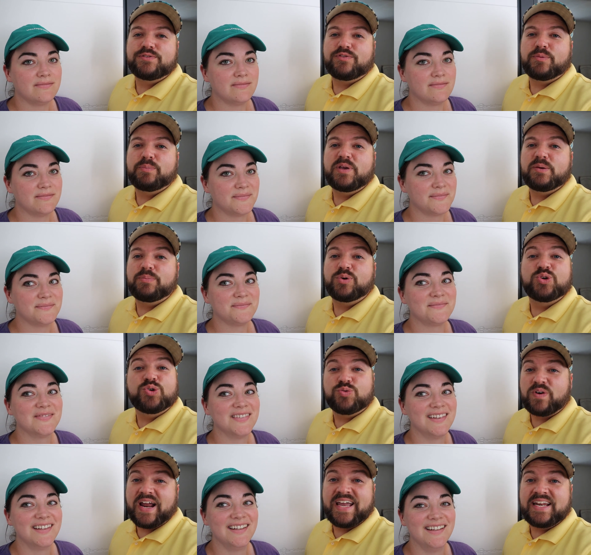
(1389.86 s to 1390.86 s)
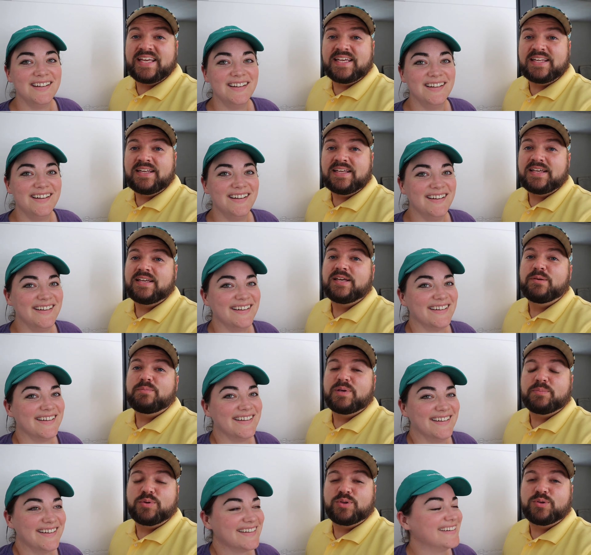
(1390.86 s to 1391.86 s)
Speaker 1: from people who write in,
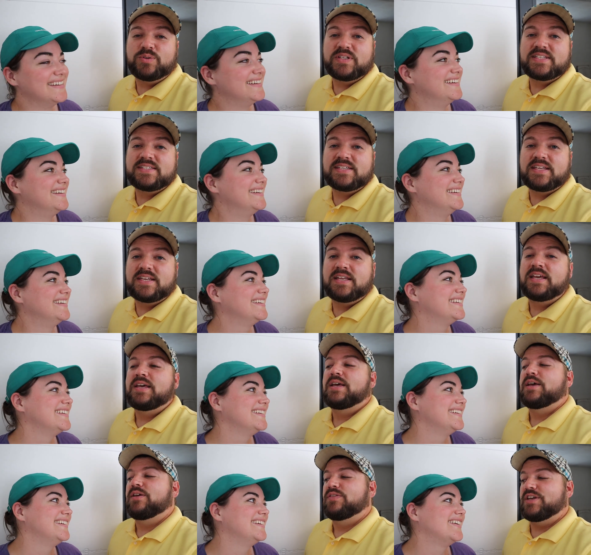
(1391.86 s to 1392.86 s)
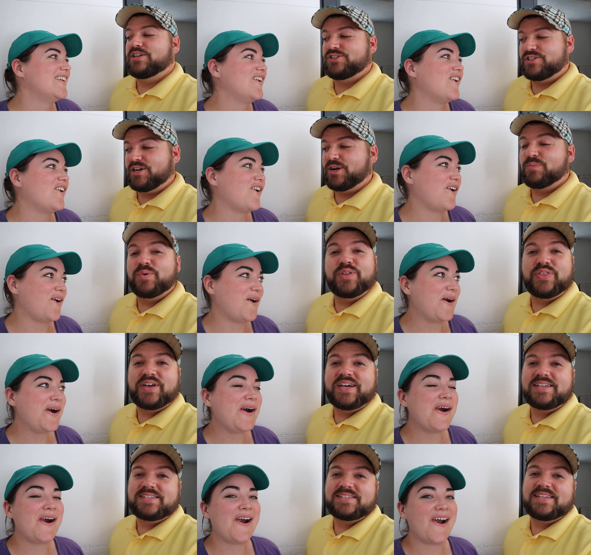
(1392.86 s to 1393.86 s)
people who listen. They share them with
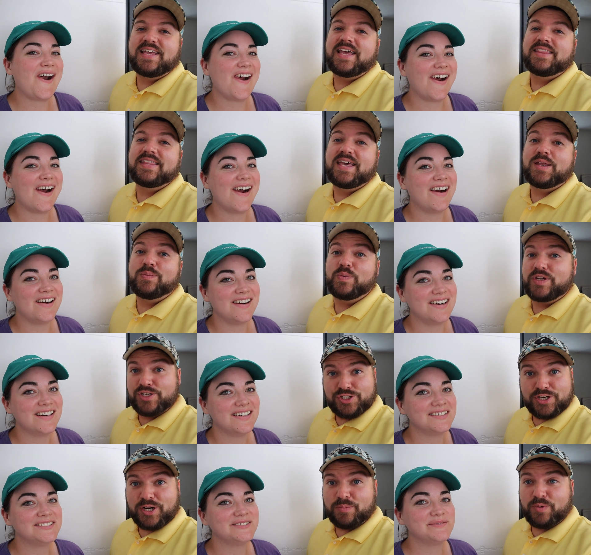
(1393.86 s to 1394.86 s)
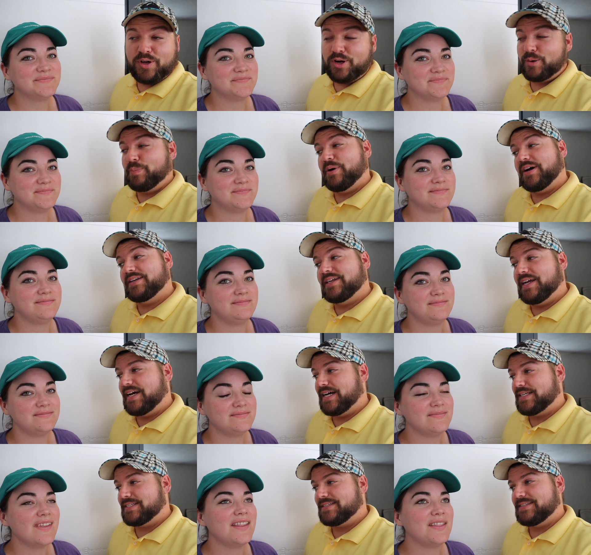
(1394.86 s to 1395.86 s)
us, and then we share them on our
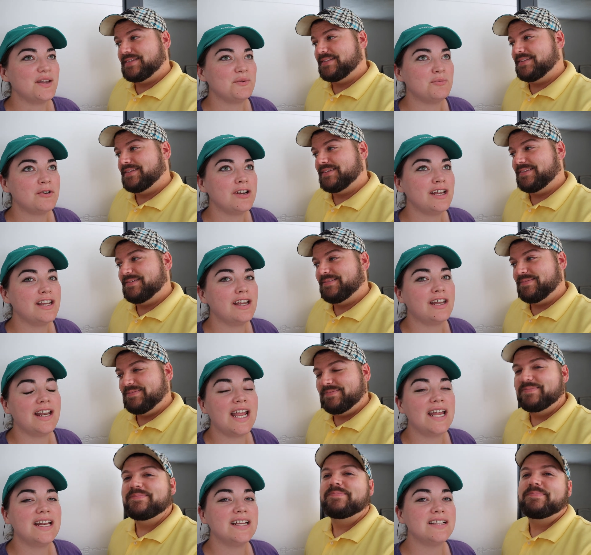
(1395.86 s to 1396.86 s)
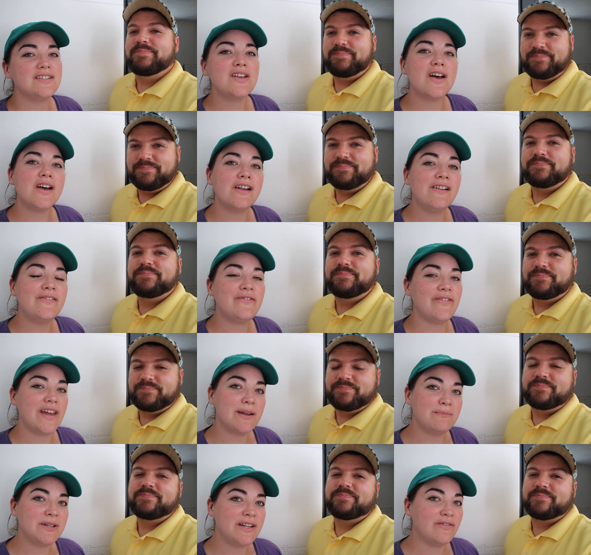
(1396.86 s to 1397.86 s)
podcast.
Speaker 2: They're pretty good. And it's all
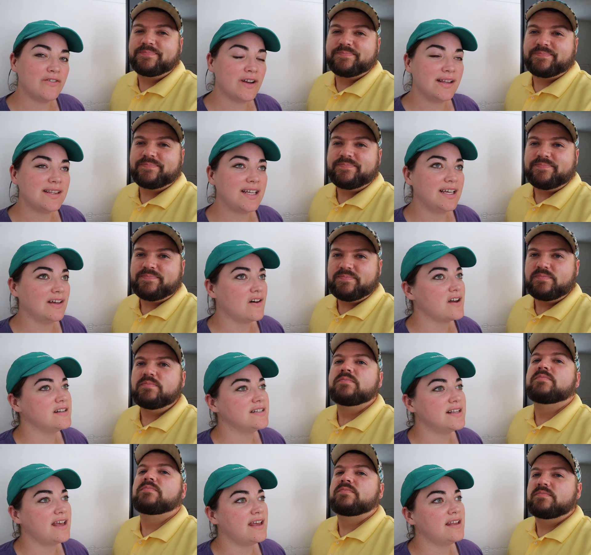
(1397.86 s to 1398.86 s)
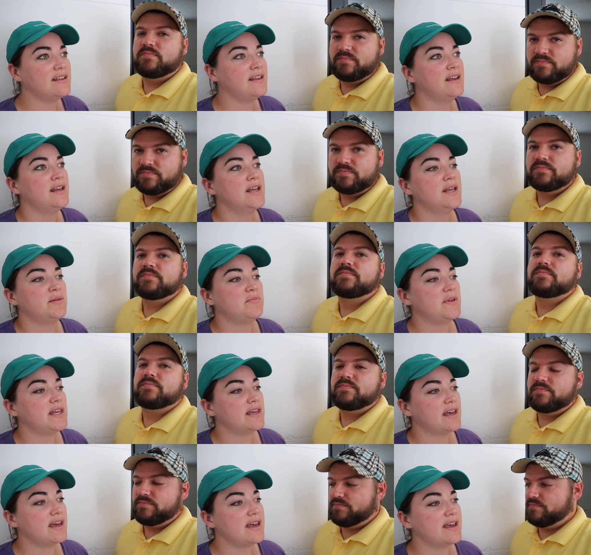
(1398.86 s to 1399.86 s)
family-friendly content
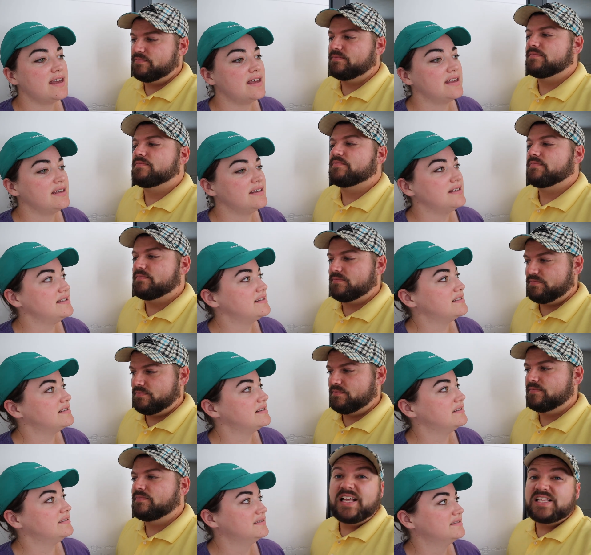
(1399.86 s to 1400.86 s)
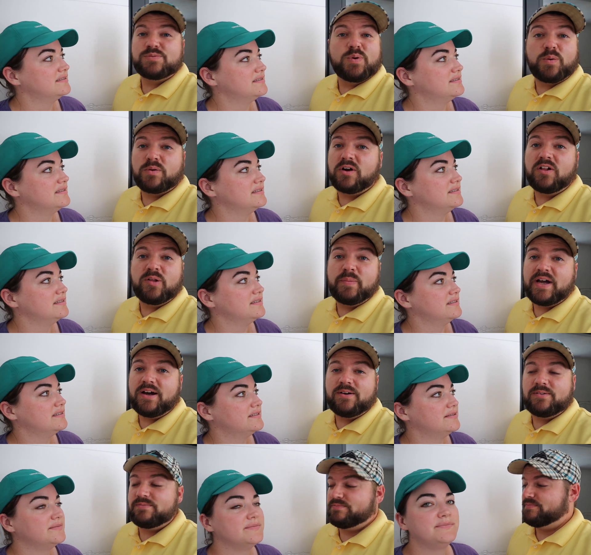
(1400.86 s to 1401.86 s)
because...
Speaker 1: that's what we're all
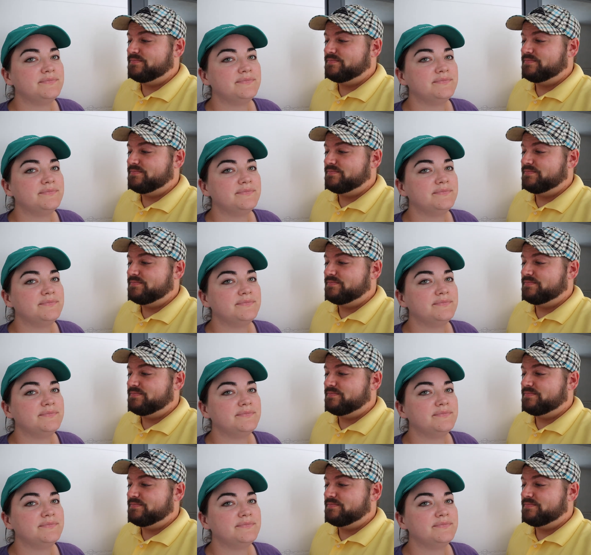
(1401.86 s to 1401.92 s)
about.